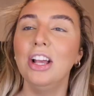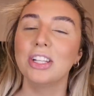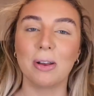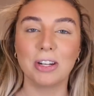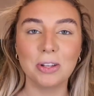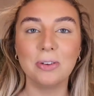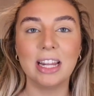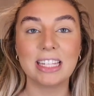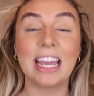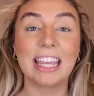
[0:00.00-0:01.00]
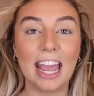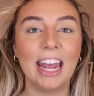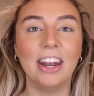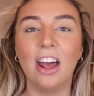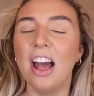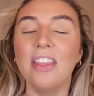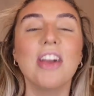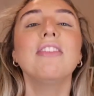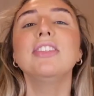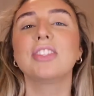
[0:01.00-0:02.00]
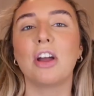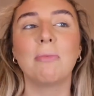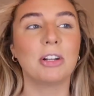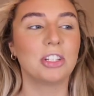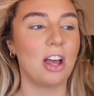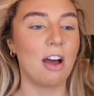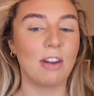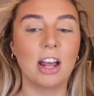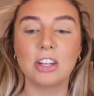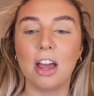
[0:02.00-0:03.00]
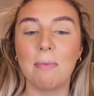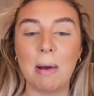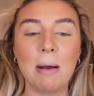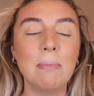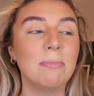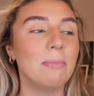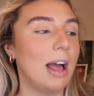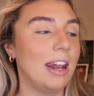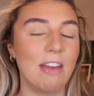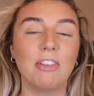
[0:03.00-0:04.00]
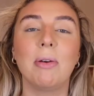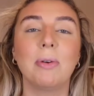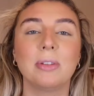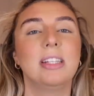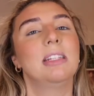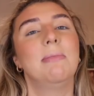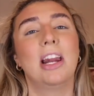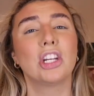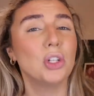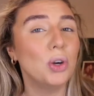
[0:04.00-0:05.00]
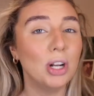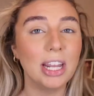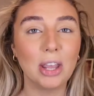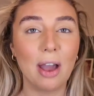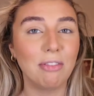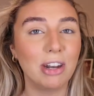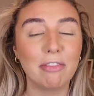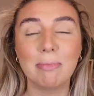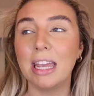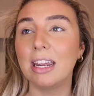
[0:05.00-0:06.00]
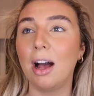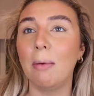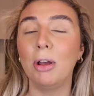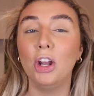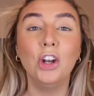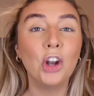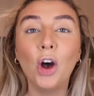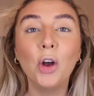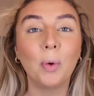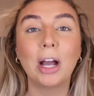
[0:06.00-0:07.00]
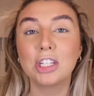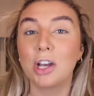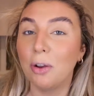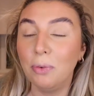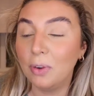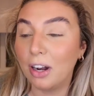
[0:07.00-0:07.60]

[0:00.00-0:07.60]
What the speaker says: So I do need, again, there is so much stuff. Like my mum and everyone always says to me like, surely you have enough makeup. No, I don't.